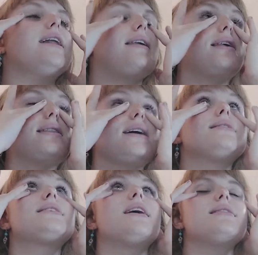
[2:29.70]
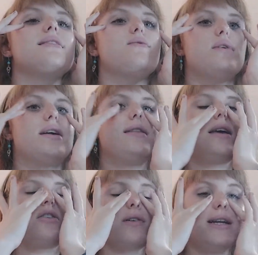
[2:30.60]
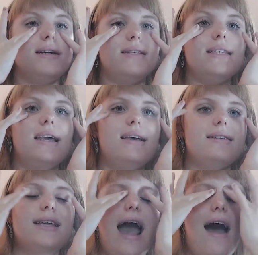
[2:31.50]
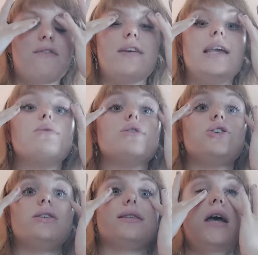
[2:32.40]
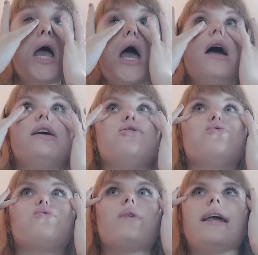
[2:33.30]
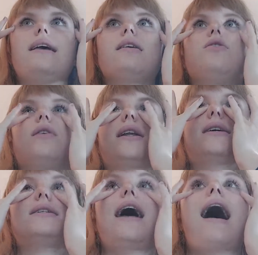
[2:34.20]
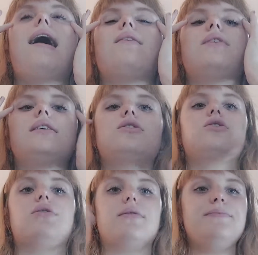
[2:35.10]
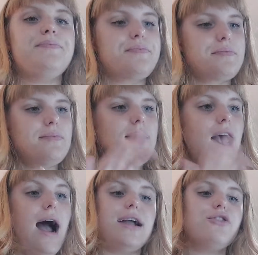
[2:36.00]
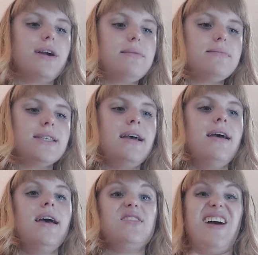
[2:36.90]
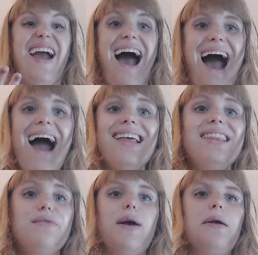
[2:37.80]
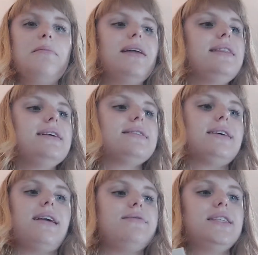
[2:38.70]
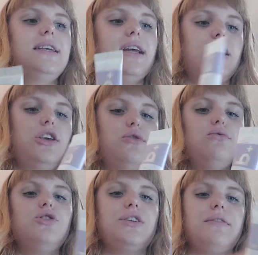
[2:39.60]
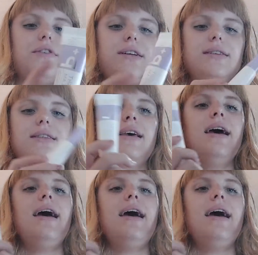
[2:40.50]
And I think that's because of one of the ingredients is caffeine, which is a great ingredient to have in your eye creams. So I highly recommend these. Like, I've seen a huge difference.